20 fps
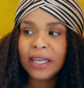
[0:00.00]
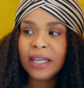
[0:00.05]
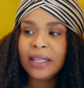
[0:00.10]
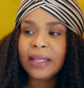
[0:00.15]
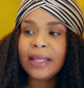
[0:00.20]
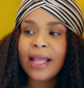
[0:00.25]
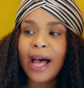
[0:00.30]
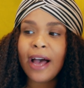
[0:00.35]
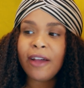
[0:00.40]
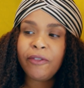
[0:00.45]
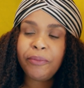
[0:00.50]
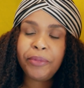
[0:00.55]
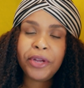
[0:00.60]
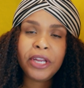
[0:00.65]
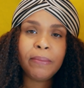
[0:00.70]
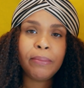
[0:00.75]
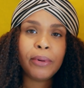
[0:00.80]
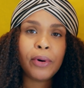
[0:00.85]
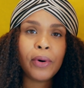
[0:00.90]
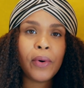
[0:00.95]
A lot of
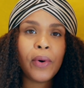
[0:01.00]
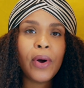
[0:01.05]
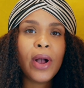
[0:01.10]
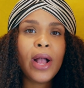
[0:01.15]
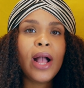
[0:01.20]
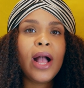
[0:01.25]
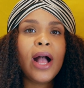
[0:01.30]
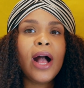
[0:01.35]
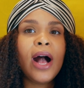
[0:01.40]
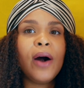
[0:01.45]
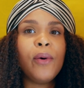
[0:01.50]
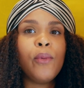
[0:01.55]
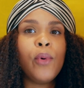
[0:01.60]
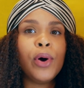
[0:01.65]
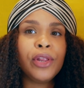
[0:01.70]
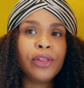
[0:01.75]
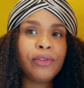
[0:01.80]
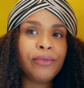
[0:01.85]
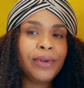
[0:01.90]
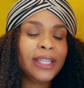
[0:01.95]
people,
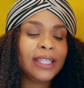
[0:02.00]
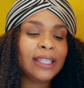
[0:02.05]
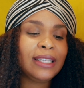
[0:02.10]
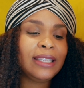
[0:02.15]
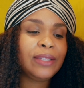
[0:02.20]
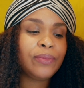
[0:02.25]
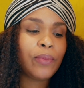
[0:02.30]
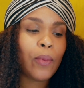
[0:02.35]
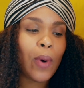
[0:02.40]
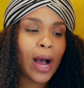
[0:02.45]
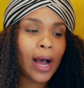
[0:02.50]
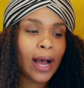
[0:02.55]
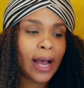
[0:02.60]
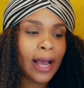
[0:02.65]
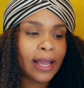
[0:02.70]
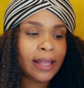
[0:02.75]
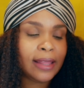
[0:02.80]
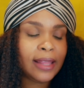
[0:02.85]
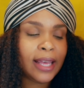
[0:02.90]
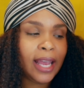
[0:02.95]
one of the reasons
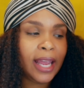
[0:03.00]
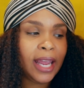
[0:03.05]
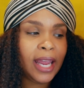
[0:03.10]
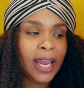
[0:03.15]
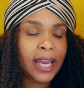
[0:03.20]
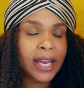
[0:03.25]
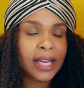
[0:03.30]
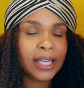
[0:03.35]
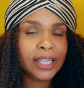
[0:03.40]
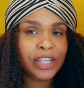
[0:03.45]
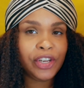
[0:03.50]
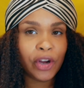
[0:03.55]
why they